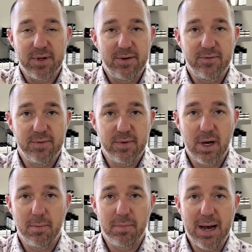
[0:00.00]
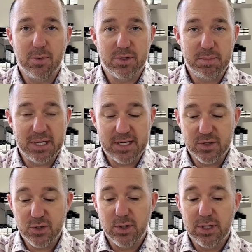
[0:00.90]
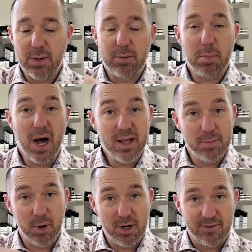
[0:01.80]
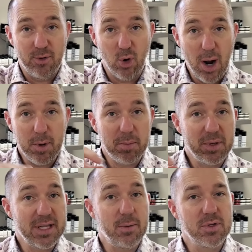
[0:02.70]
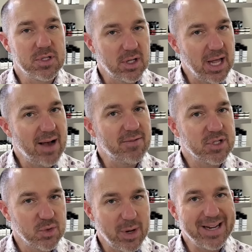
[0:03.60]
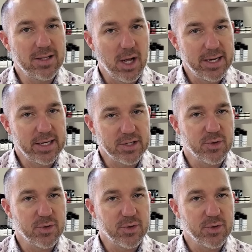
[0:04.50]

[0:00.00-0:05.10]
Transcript: if um, that was a big concern, they would buy the Birkoflor upper, but they would still have a suede lining.